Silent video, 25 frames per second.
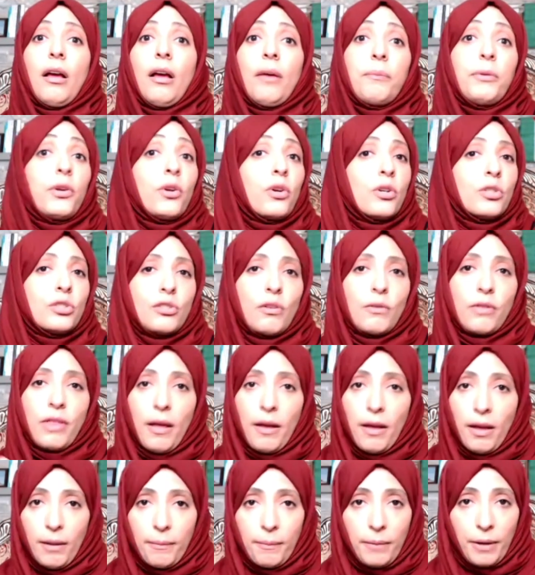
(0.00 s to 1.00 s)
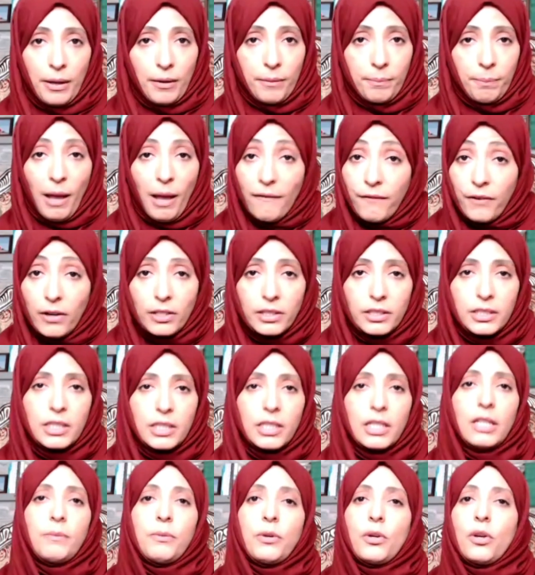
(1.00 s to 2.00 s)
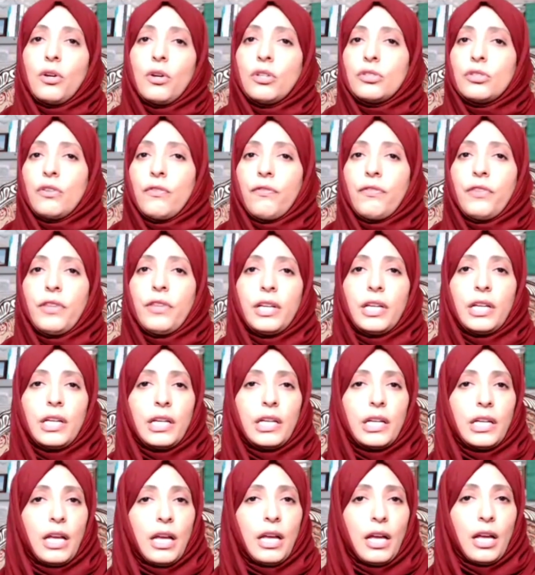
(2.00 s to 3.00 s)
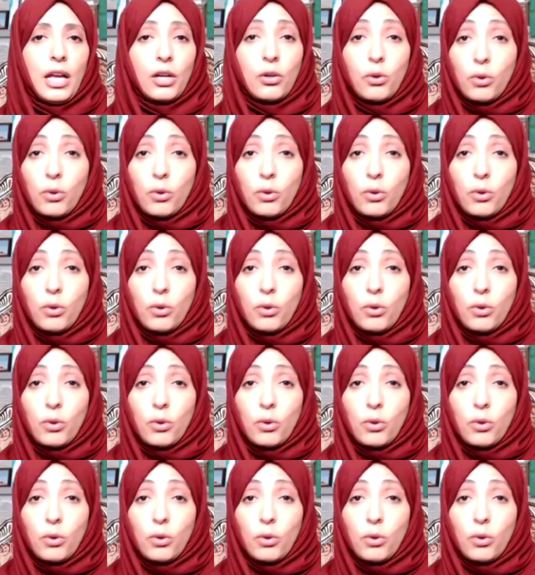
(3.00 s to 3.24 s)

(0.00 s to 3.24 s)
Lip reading: Because of the poverty, because of the